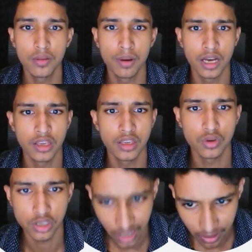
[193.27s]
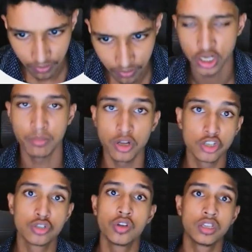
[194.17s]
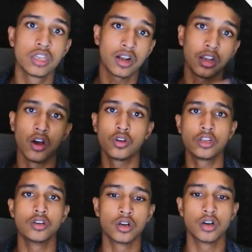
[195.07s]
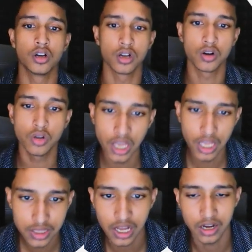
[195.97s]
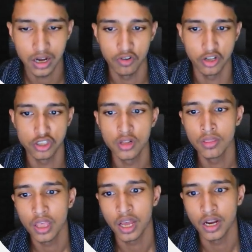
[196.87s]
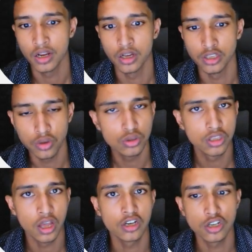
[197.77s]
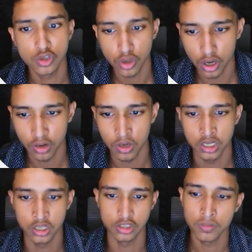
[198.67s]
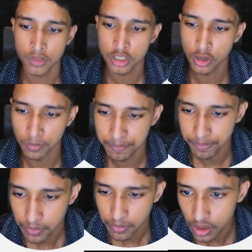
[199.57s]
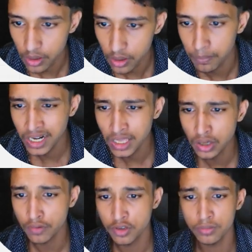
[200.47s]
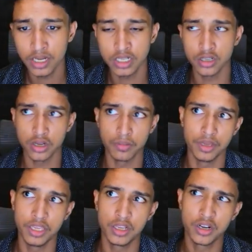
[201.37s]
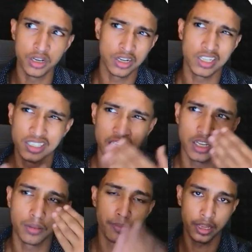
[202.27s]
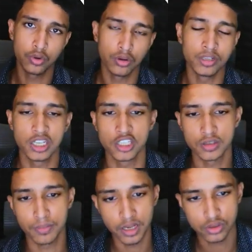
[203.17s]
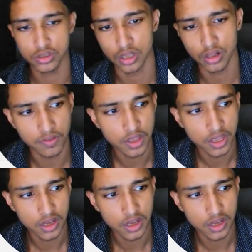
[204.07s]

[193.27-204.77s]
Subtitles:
By using leverage. And I'm going to show you exactly how you can create that leverage and use that to your advantage. So many of you might be currently sending manual messages by yourself.